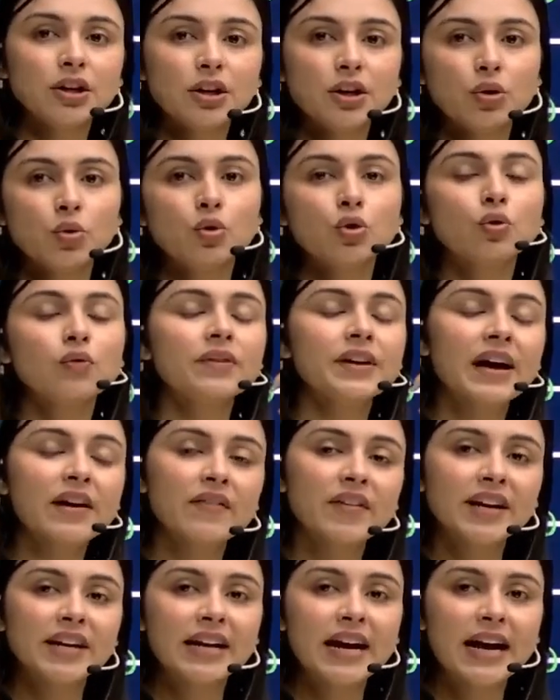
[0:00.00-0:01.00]
No. Do we have
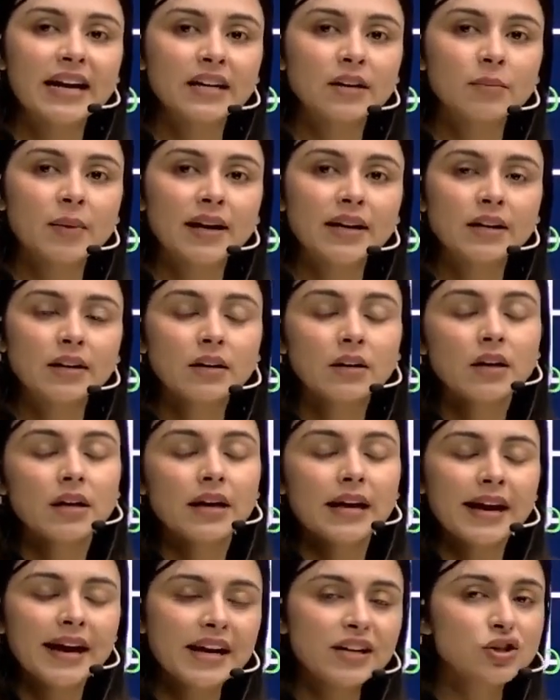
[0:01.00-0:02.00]
any atom at
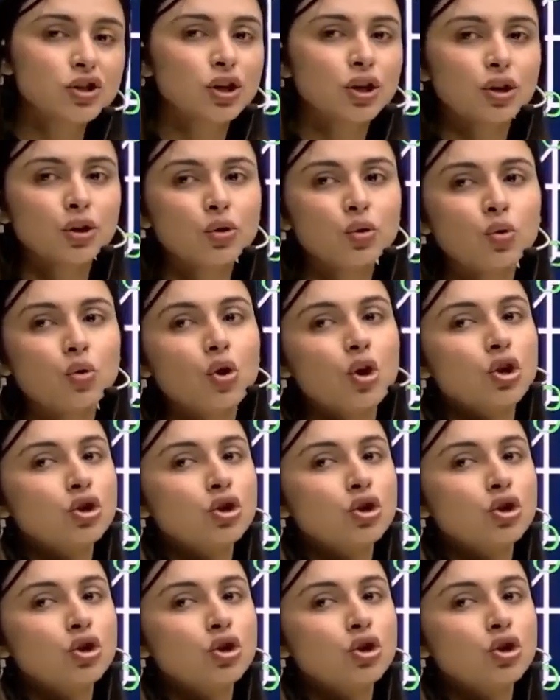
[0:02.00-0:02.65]
edge? No.